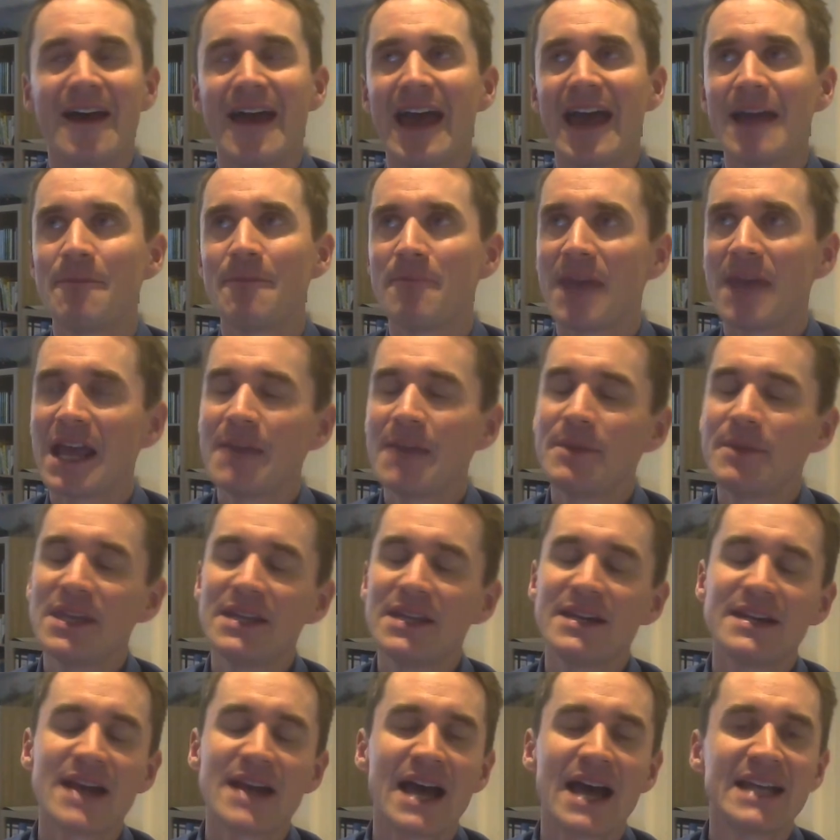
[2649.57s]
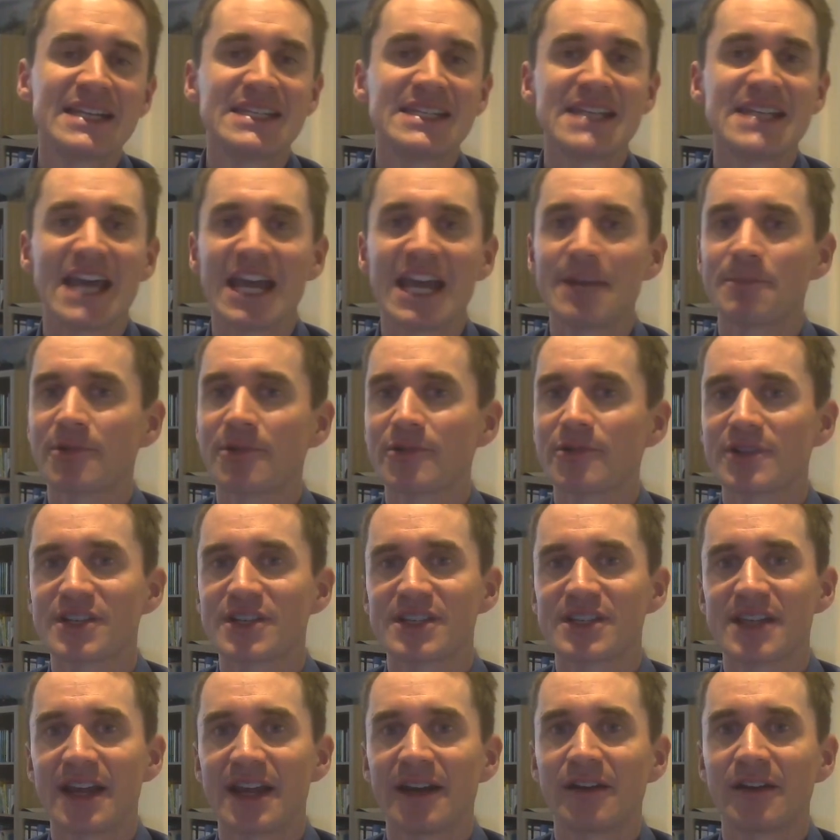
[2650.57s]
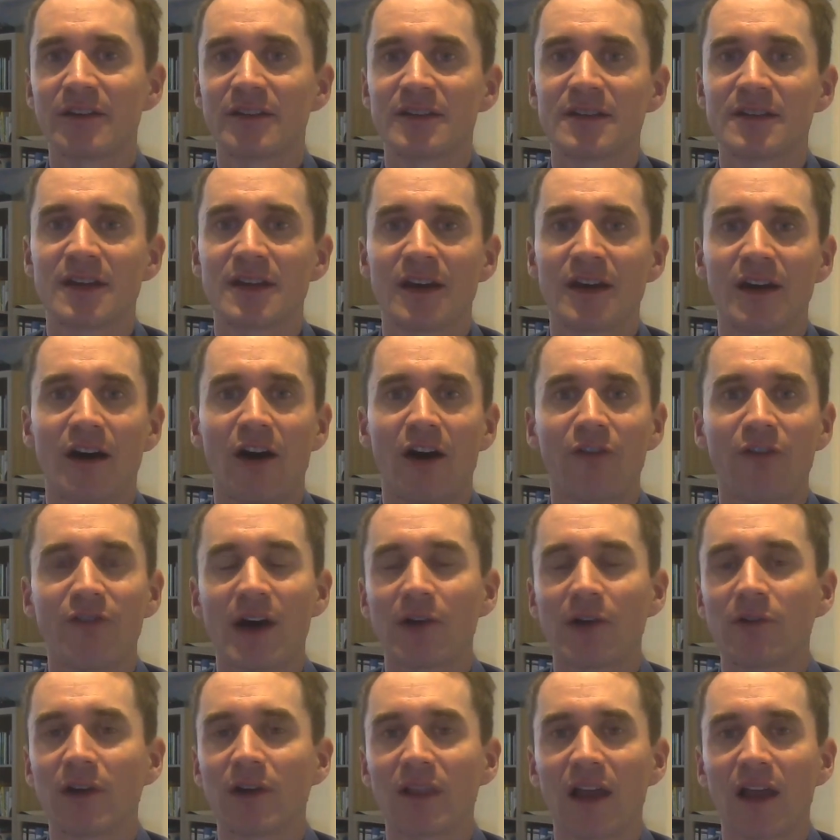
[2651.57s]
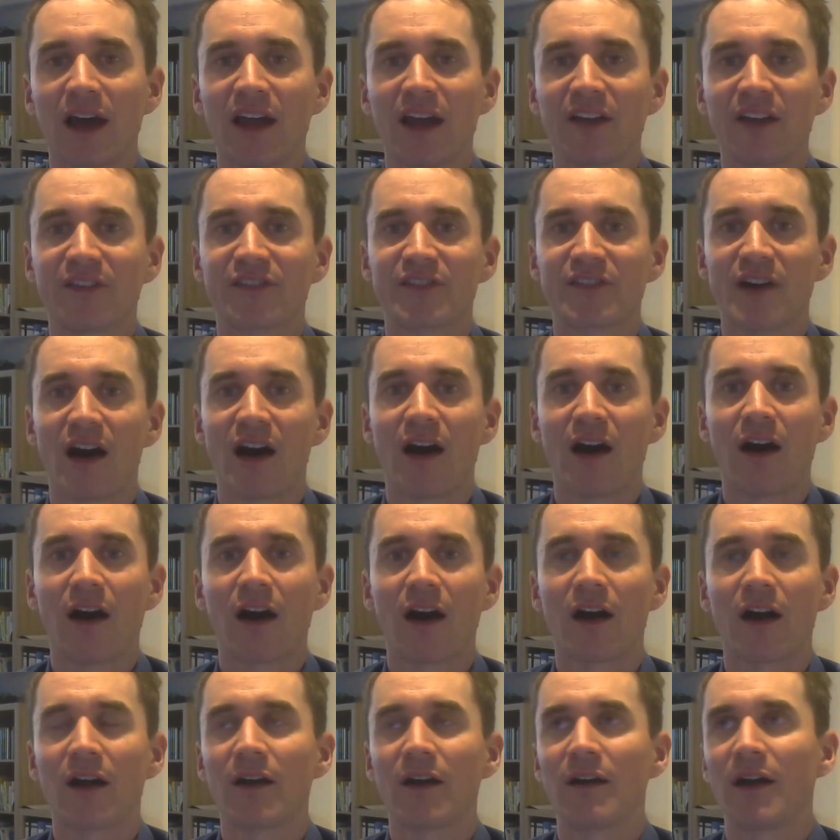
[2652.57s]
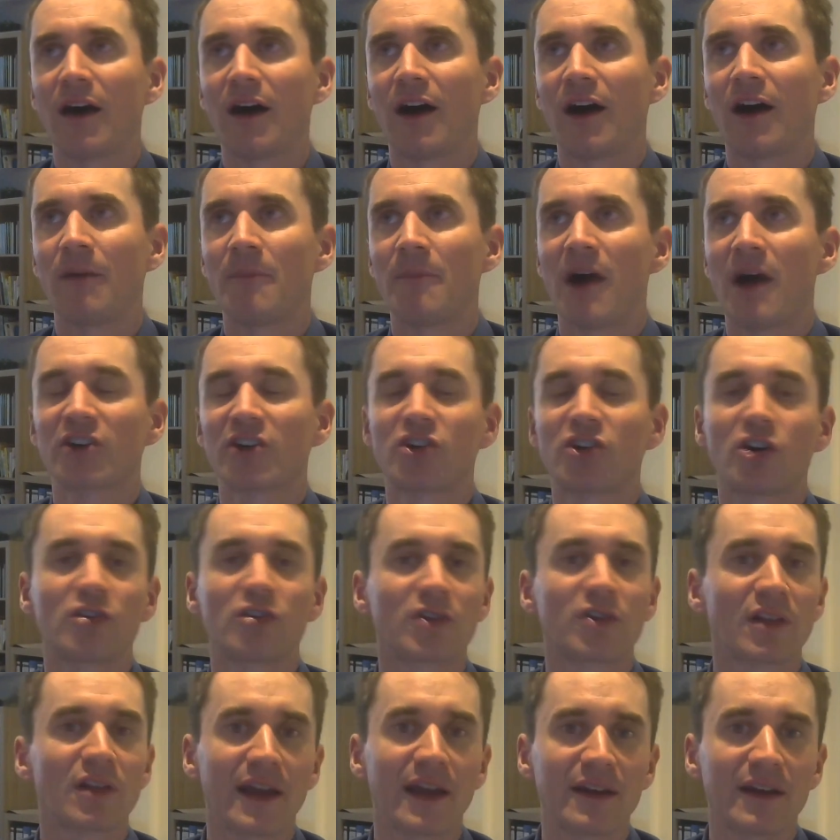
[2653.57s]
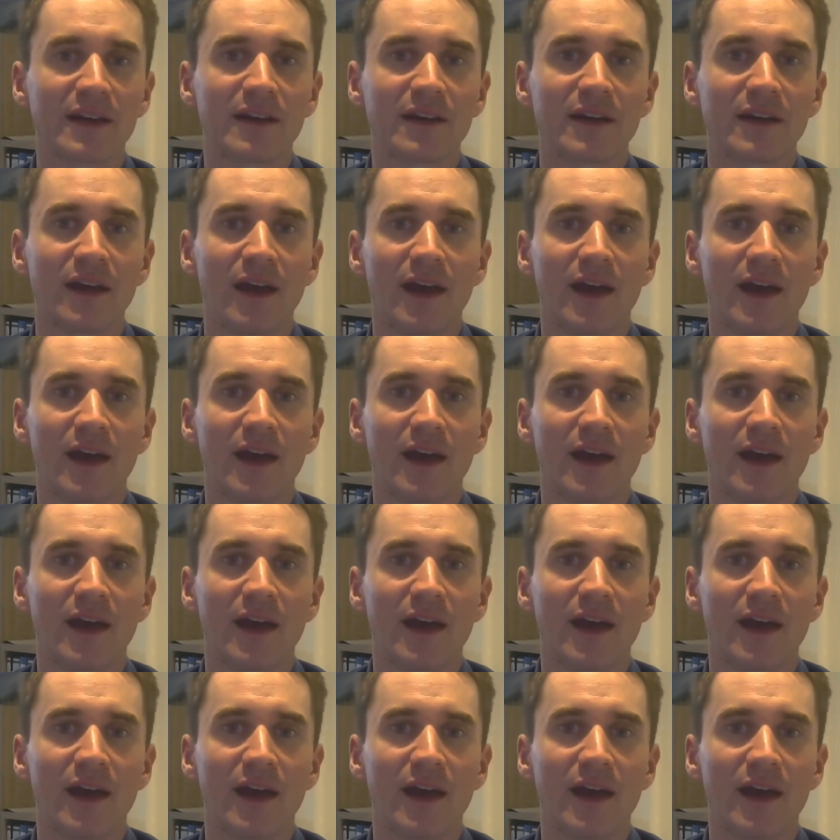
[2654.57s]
And maybe 98% of our lives are correlated.